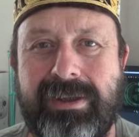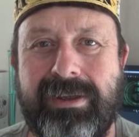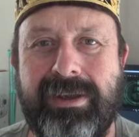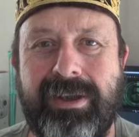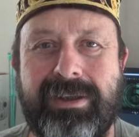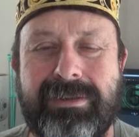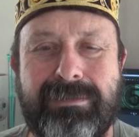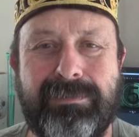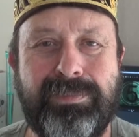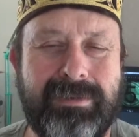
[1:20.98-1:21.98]

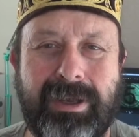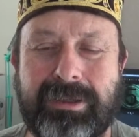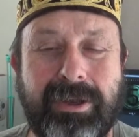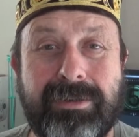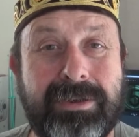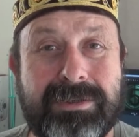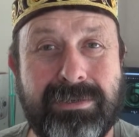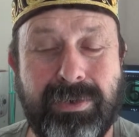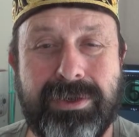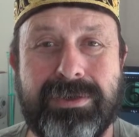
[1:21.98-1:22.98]
And a lot of these
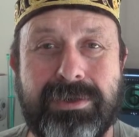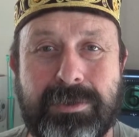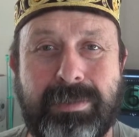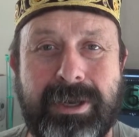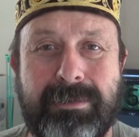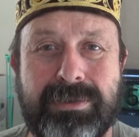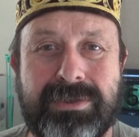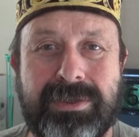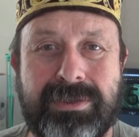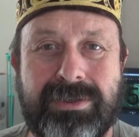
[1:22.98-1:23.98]
are research
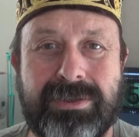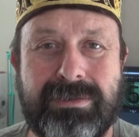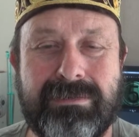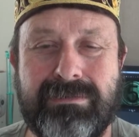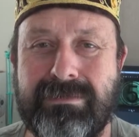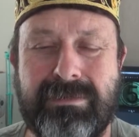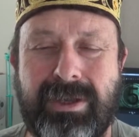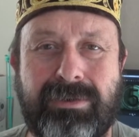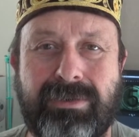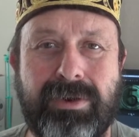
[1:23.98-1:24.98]
papers that just
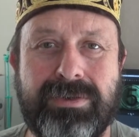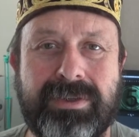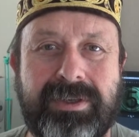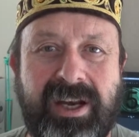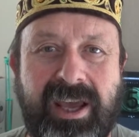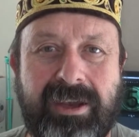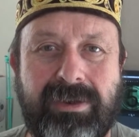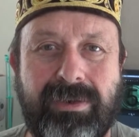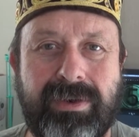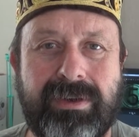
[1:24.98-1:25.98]
are grossly
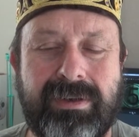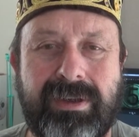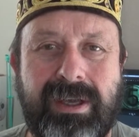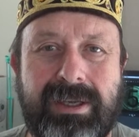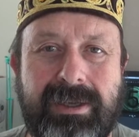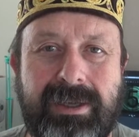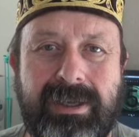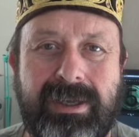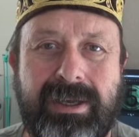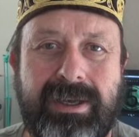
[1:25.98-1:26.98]
inaccurate.
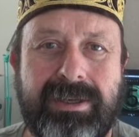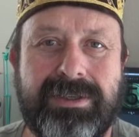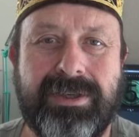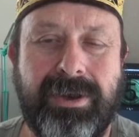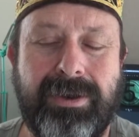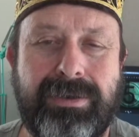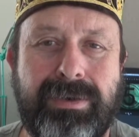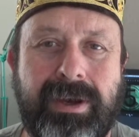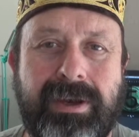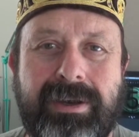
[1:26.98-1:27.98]

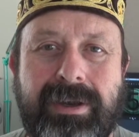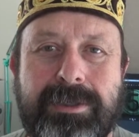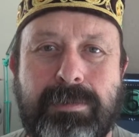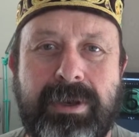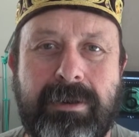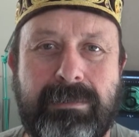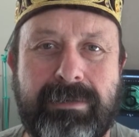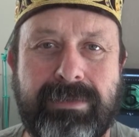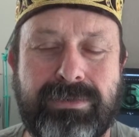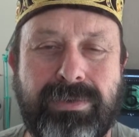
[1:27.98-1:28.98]
So it's been a
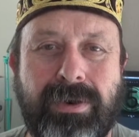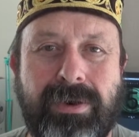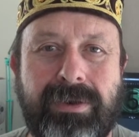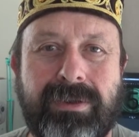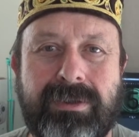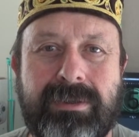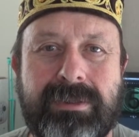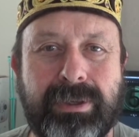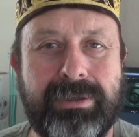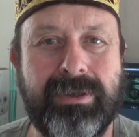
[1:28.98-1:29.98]
bit of a trial,
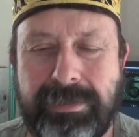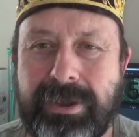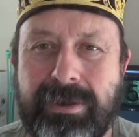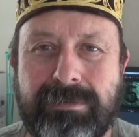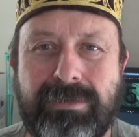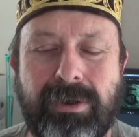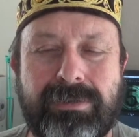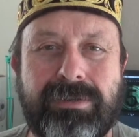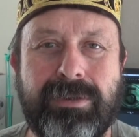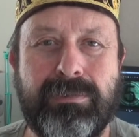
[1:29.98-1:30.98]
but I think I've
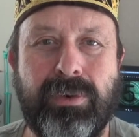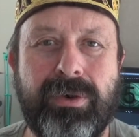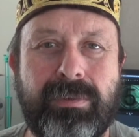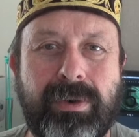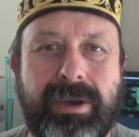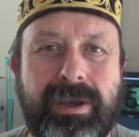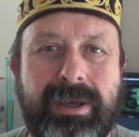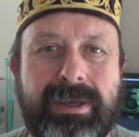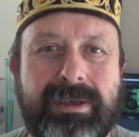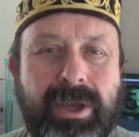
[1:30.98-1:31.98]
got to the point
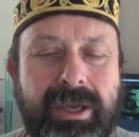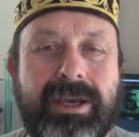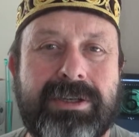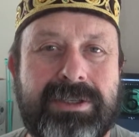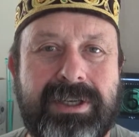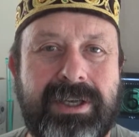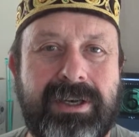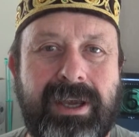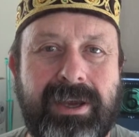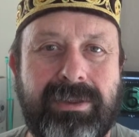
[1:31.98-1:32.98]
where I
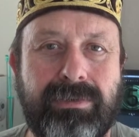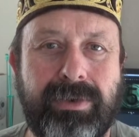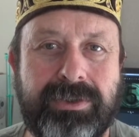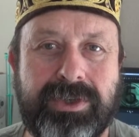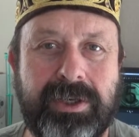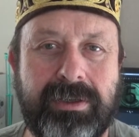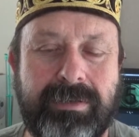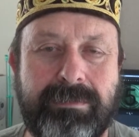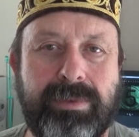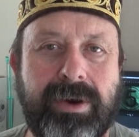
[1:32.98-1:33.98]
understand how the
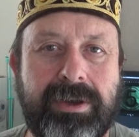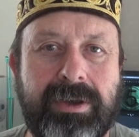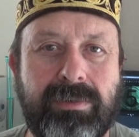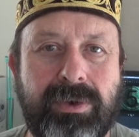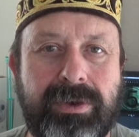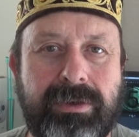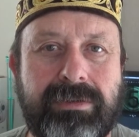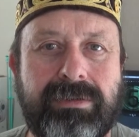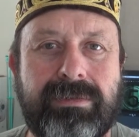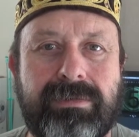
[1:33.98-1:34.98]
regenerative braking
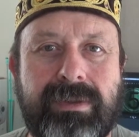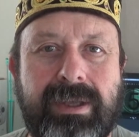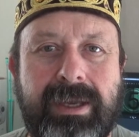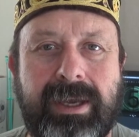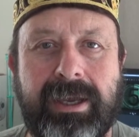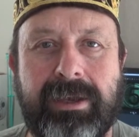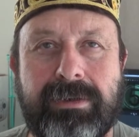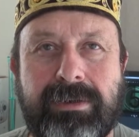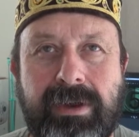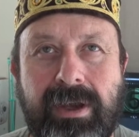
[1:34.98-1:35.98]
works and